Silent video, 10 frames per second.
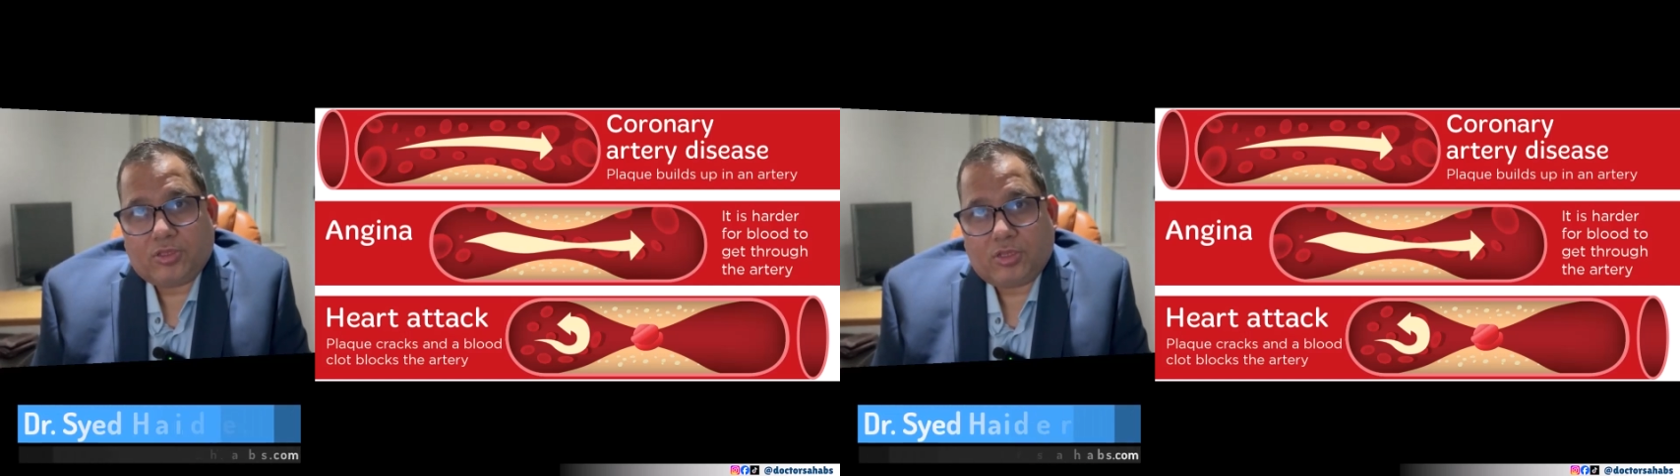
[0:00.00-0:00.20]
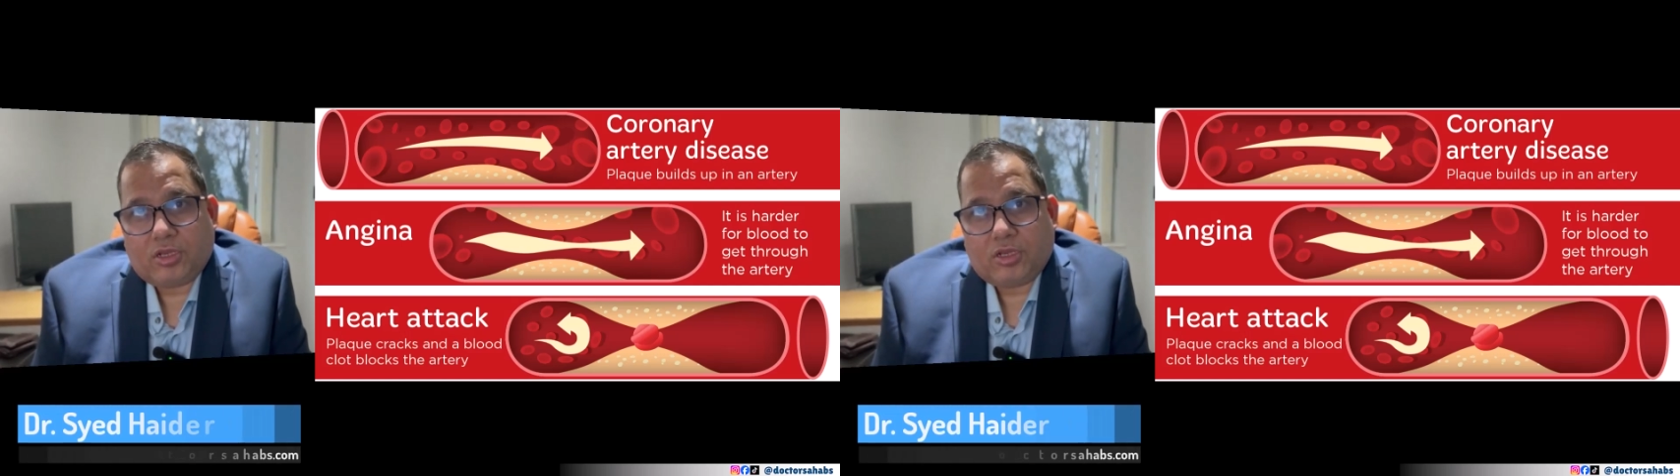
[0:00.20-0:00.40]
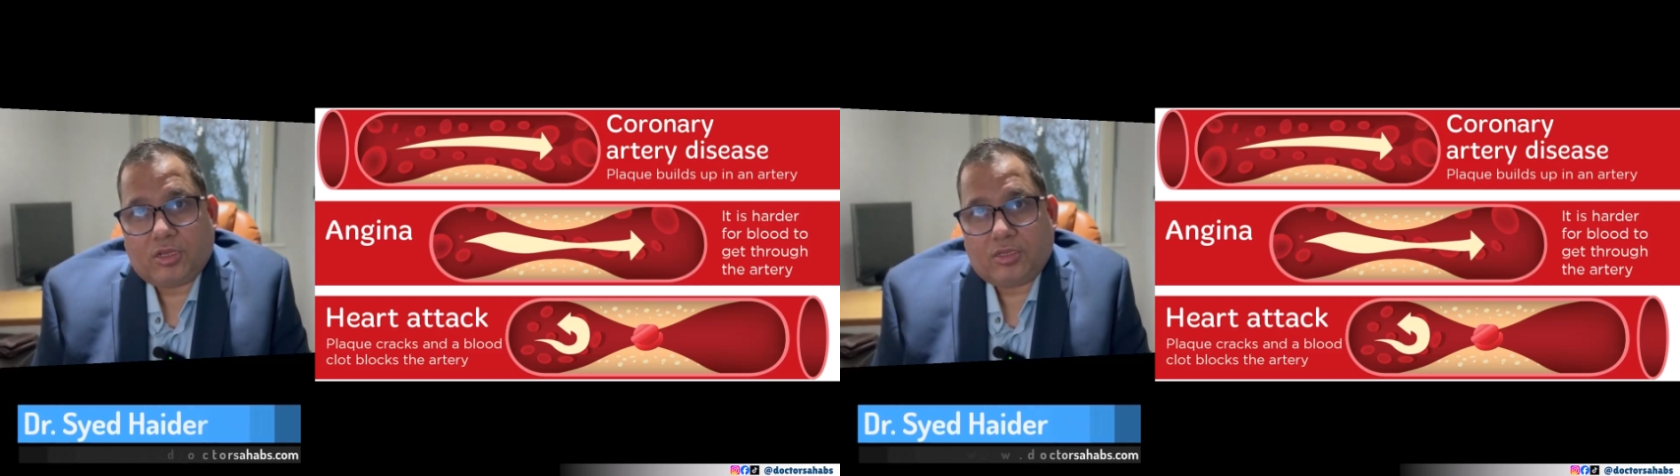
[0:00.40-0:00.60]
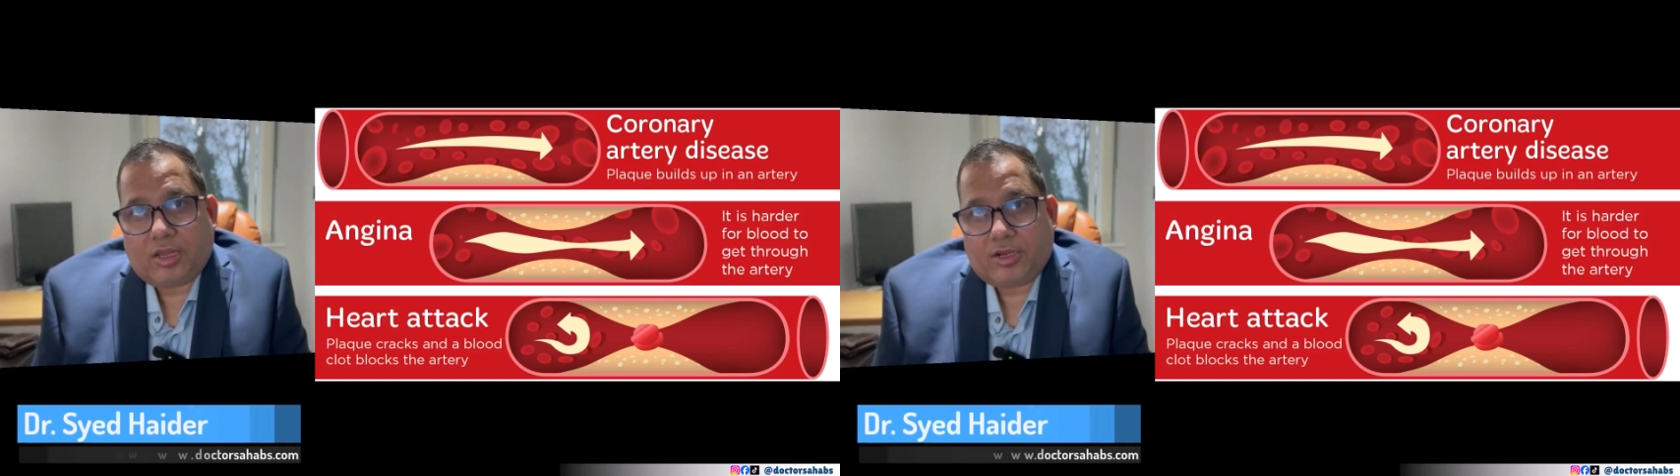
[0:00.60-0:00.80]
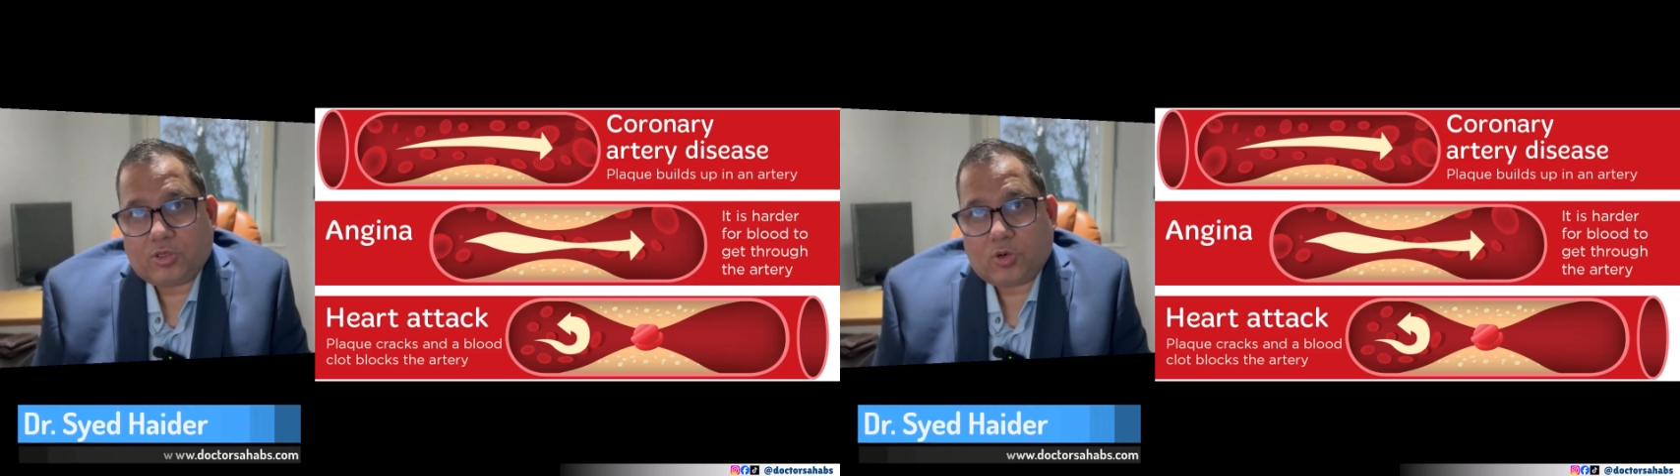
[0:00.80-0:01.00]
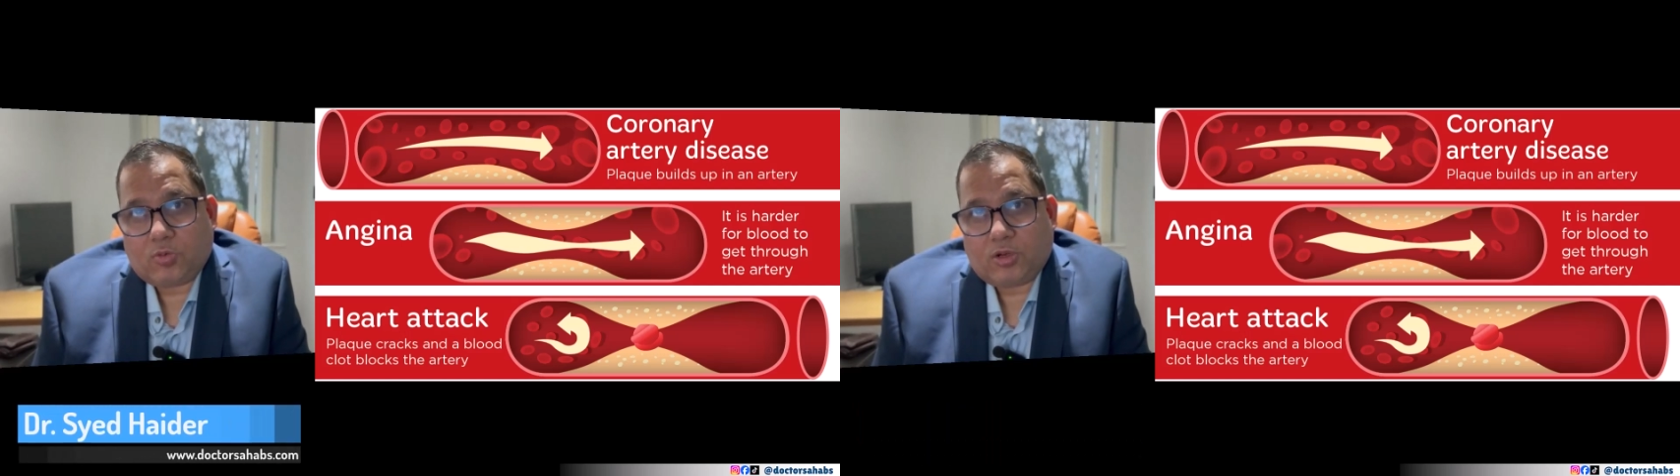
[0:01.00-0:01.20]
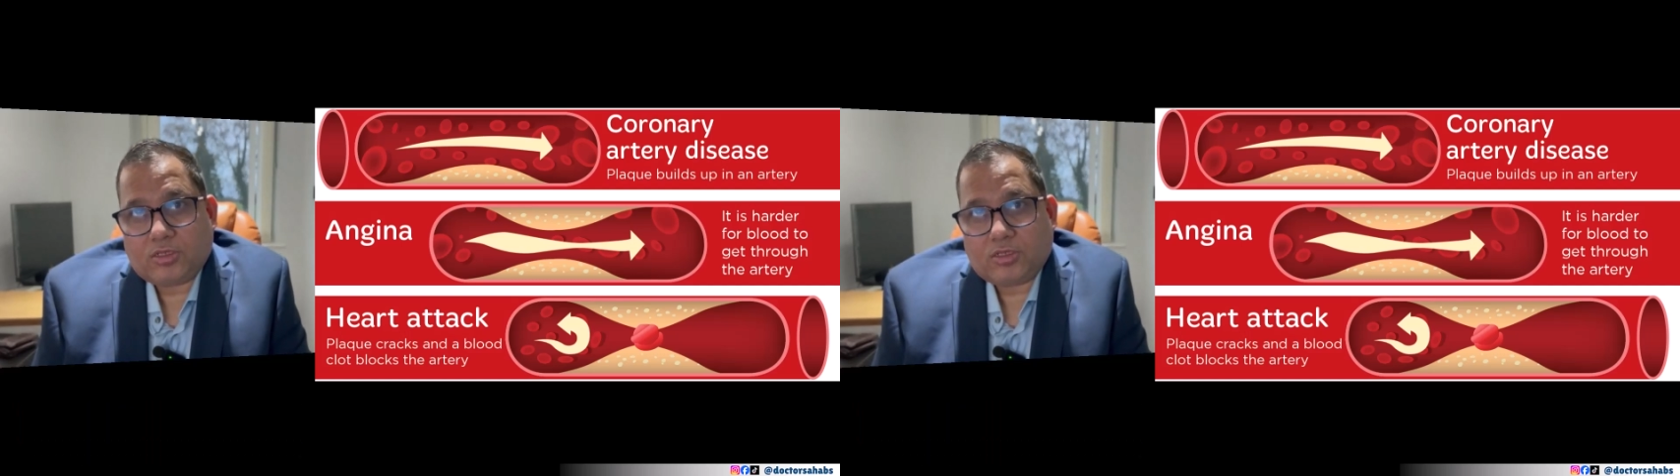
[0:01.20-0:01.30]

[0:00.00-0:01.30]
the erythroma